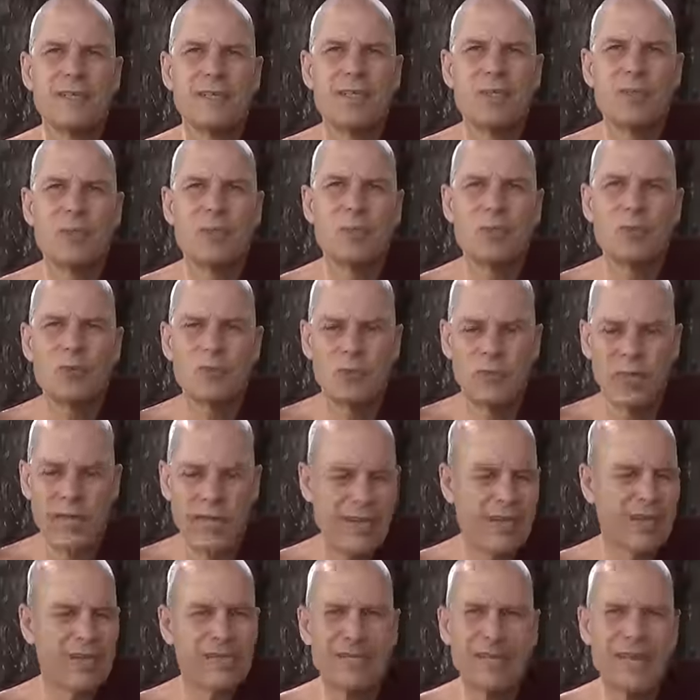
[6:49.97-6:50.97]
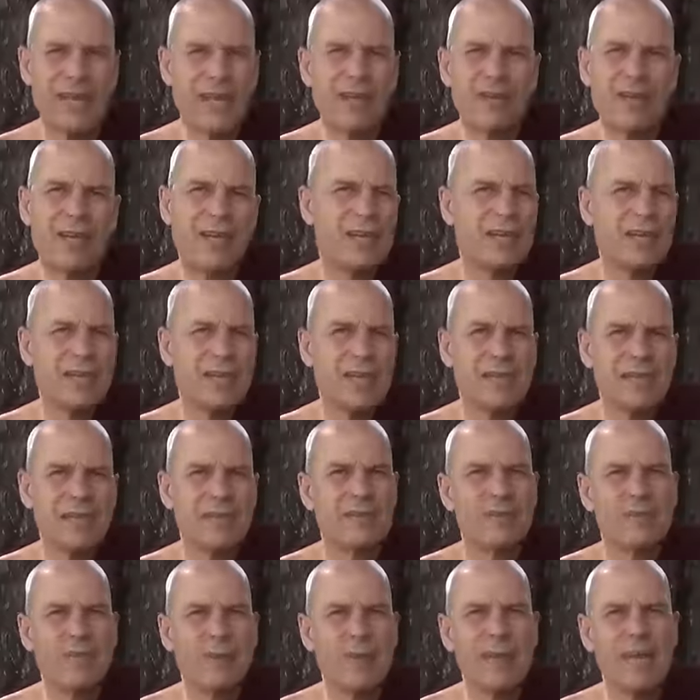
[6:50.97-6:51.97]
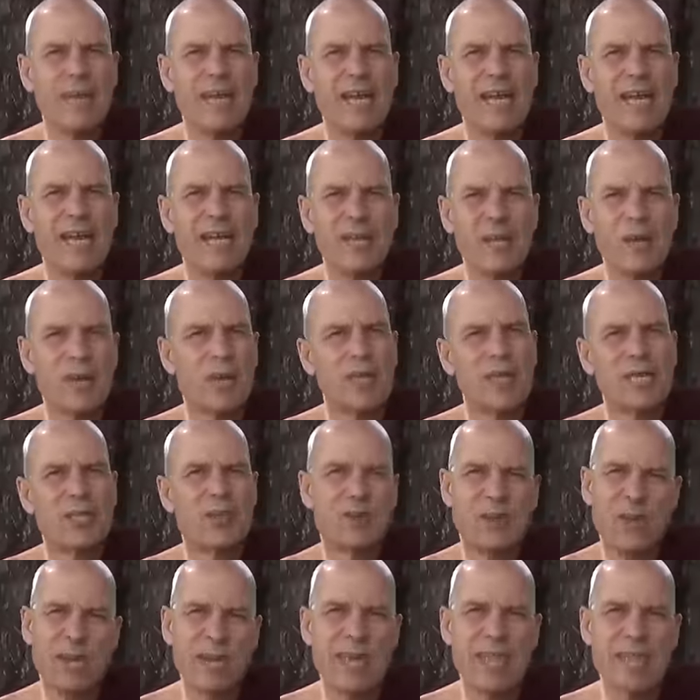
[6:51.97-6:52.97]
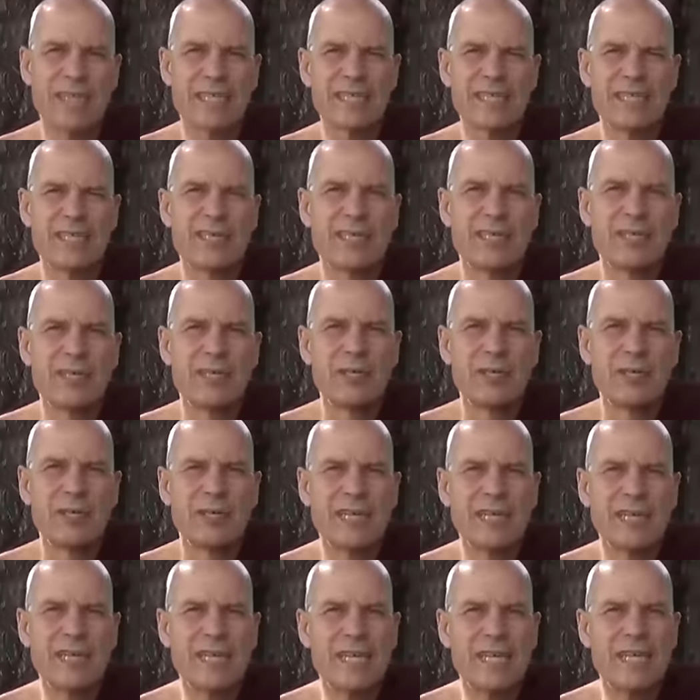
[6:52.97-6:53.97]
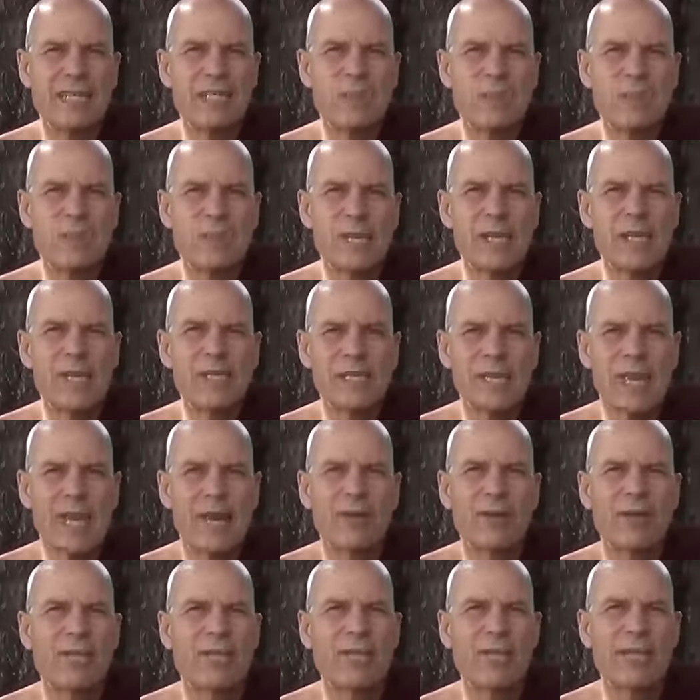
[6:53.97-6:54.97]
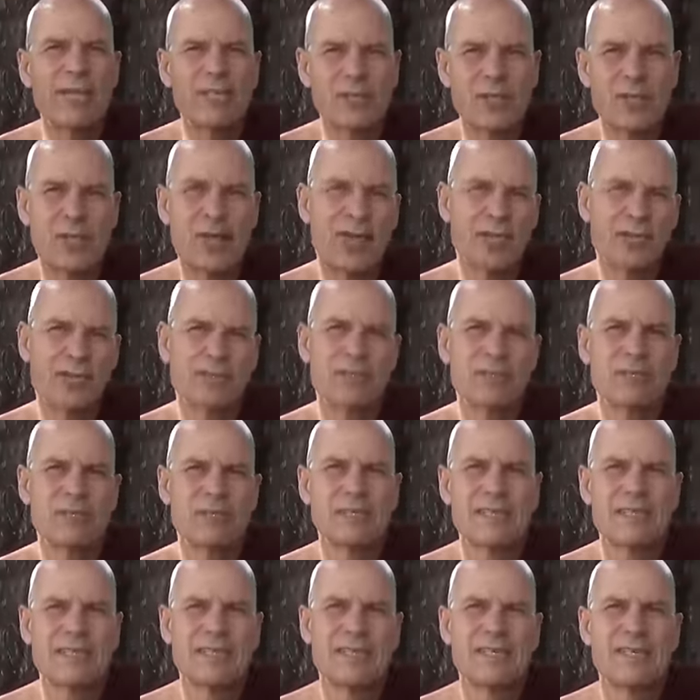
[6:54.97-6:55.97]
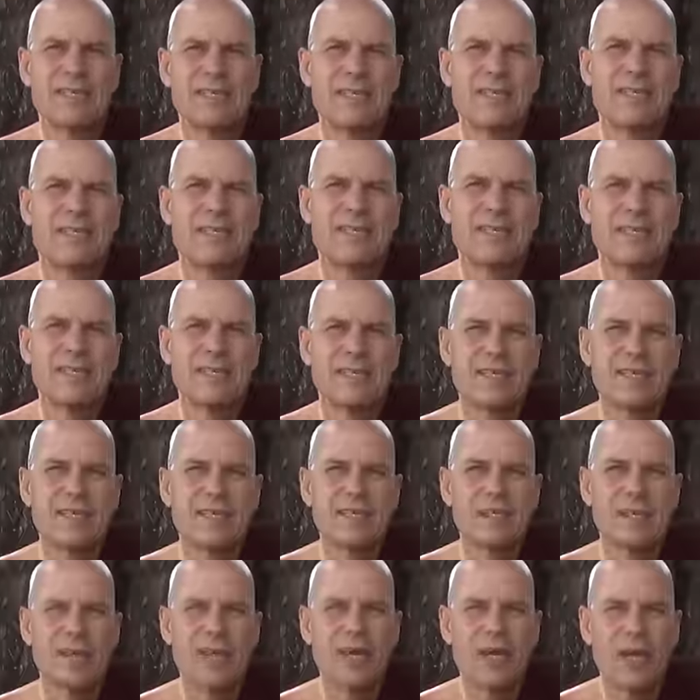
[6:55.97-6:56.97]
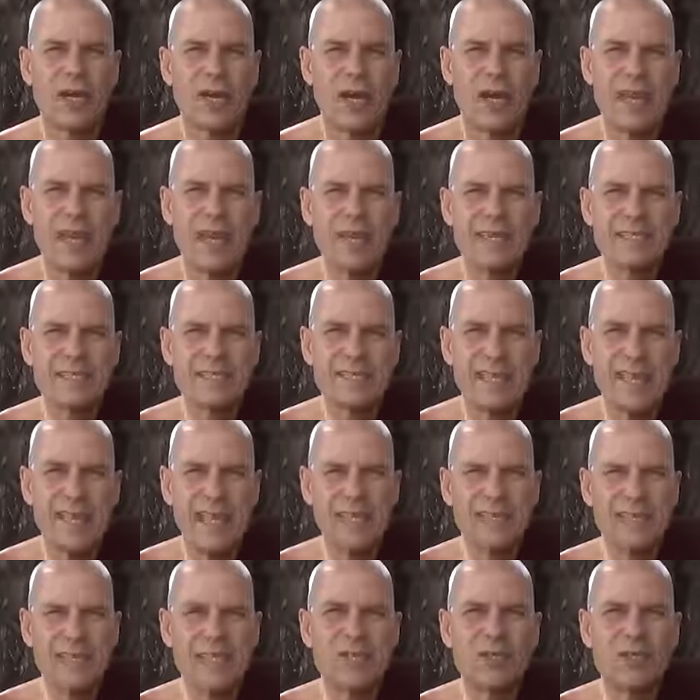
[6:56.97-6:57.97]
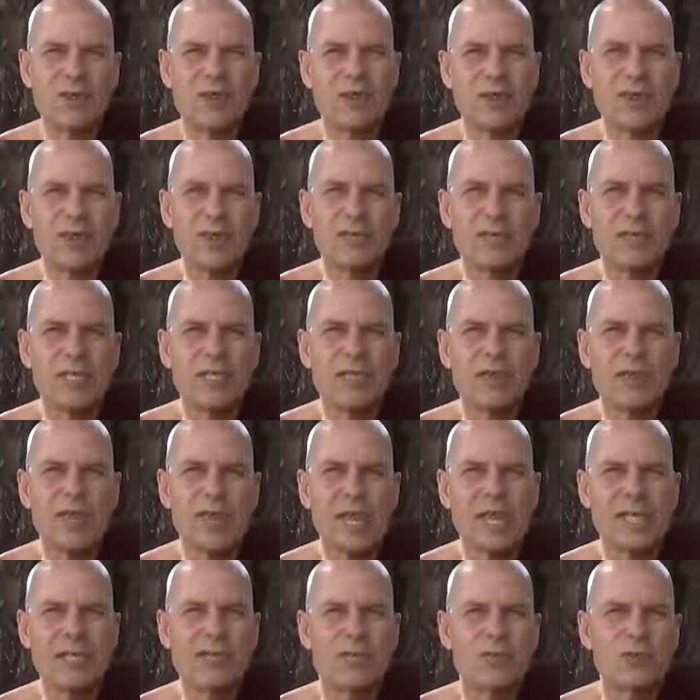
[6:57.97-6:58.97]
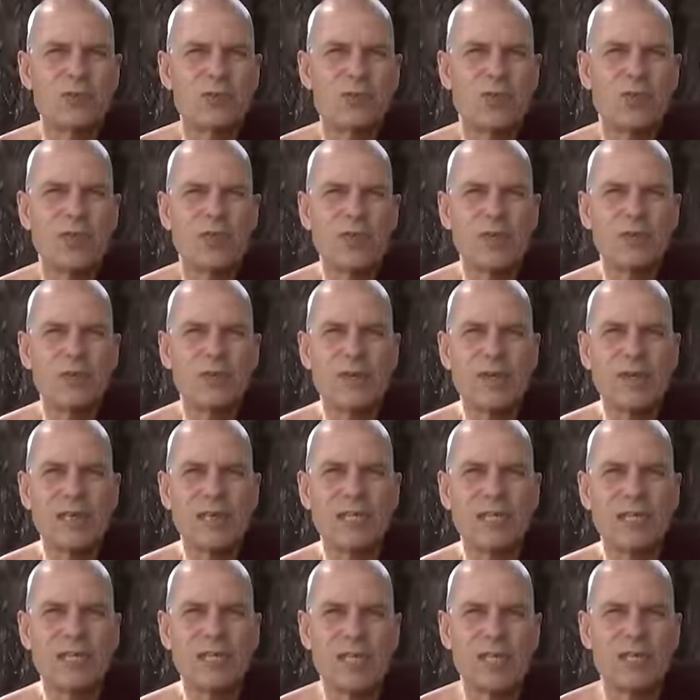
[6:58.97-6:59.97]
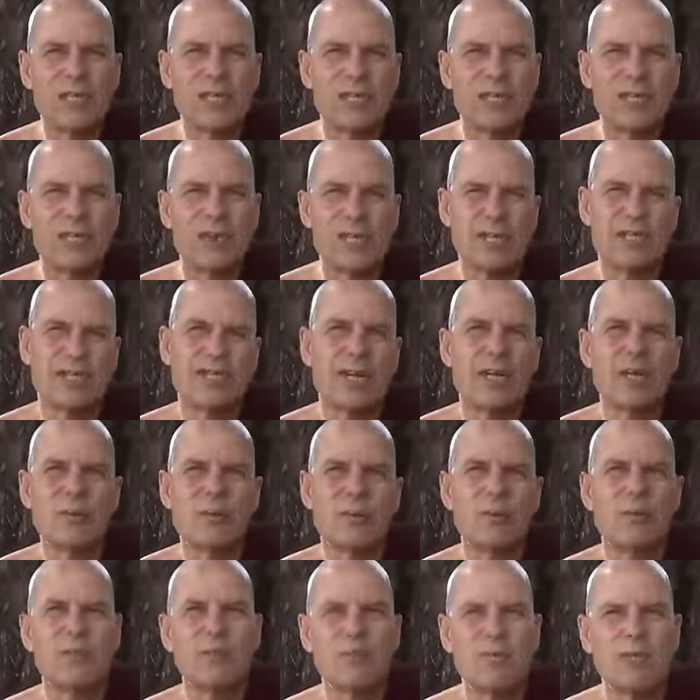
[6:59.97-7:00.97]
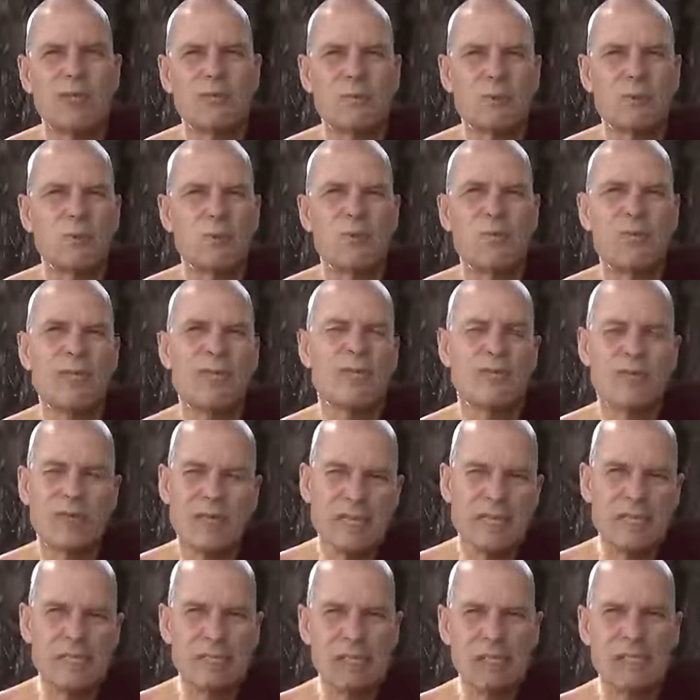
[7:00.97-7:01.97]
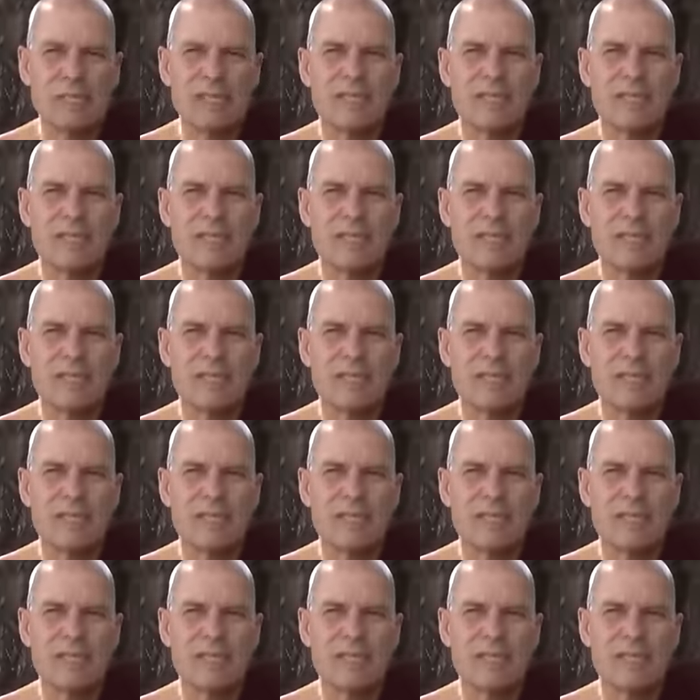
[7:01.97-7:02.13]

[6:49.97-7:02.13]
But you cannot carry water along in your hand. It, it spills out, it, it's lost. Or sand in your in your hand also, its fingers, it, it runs out bet between the fingers.